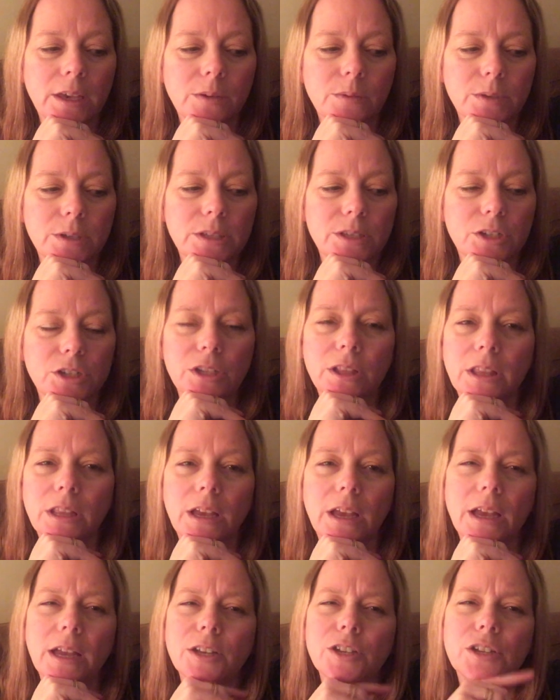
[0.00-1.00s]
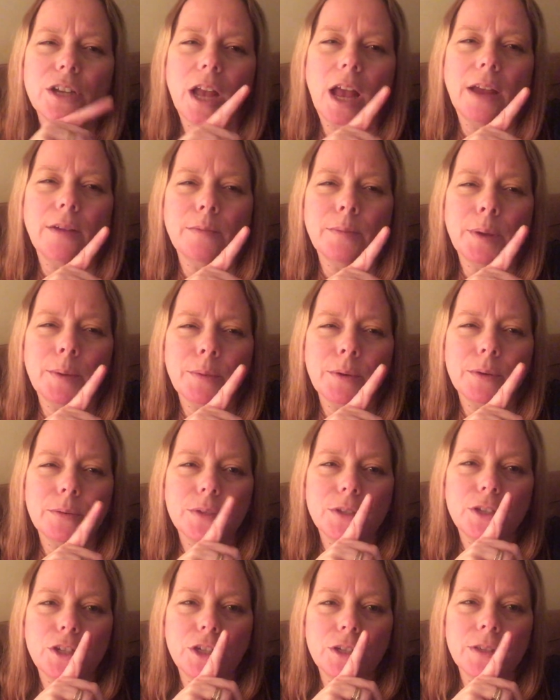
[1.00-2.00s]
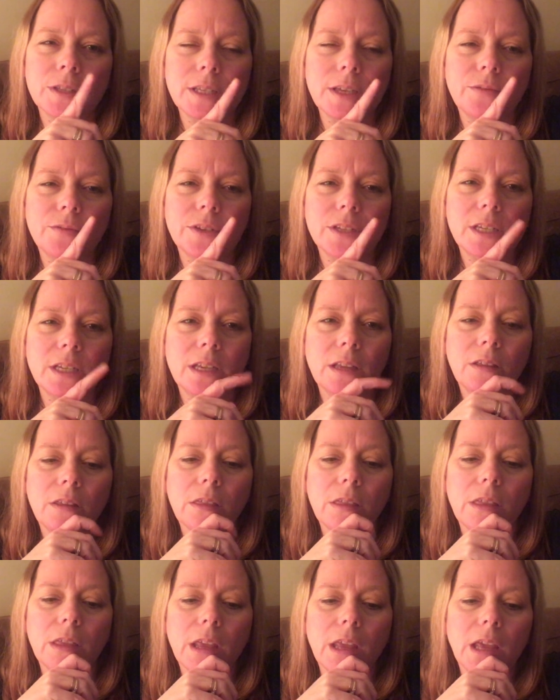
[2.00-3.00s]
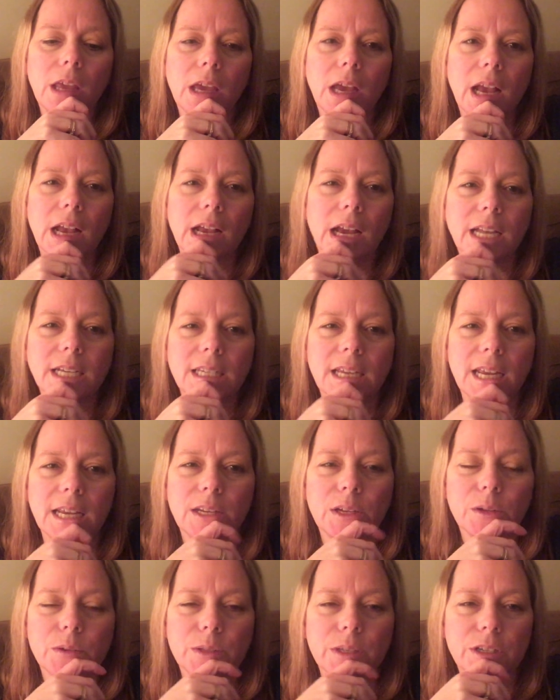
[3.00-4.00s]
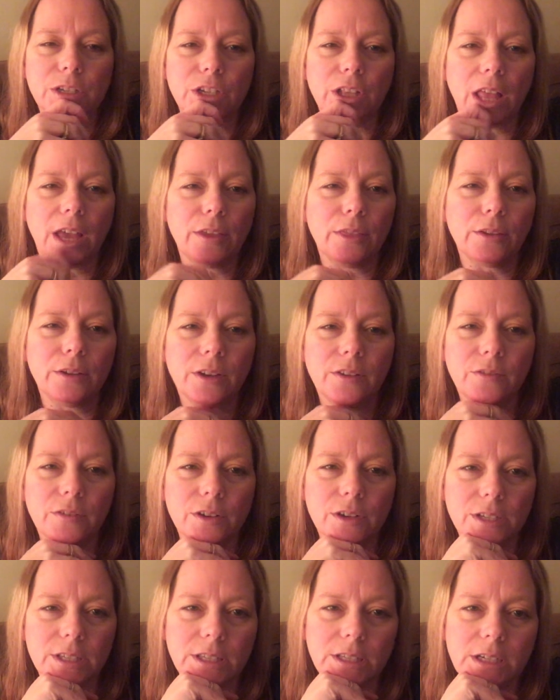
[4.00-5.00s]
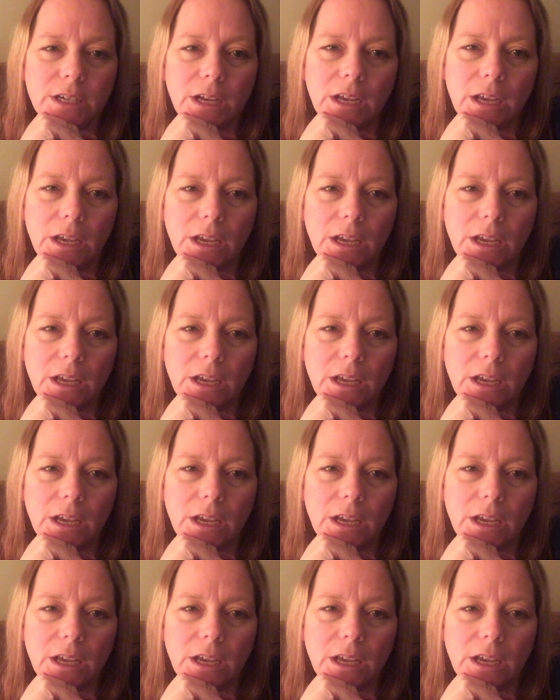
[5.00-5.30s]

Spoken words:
it was July, I remember it was June 17th, I got diagnosed, and July 31st,